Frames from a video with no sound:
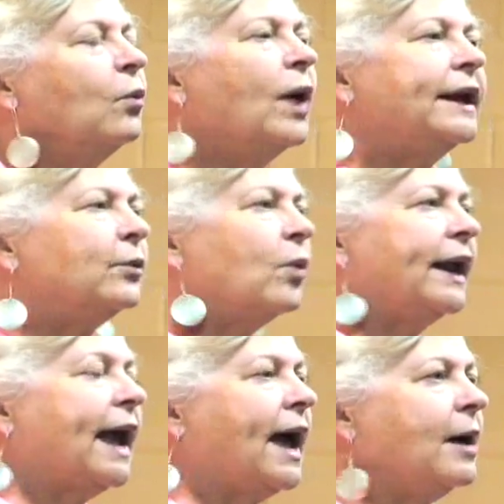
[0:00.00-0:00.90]

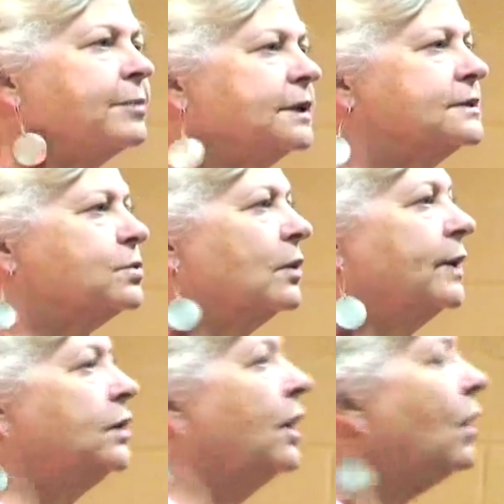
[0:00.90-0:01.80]
what happens, what
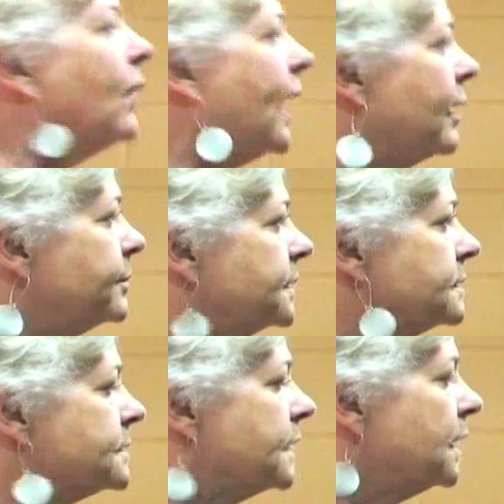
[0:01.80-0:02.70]
we know
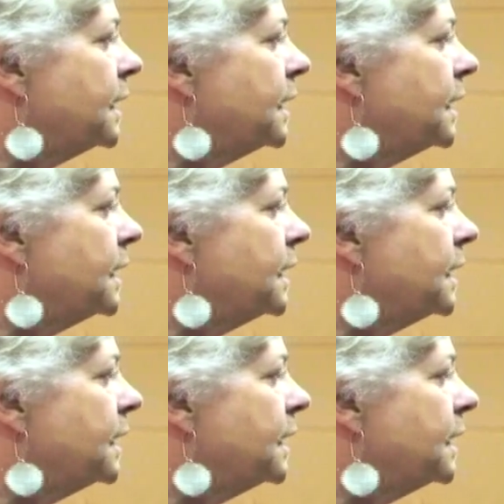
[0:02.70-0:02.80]
happens,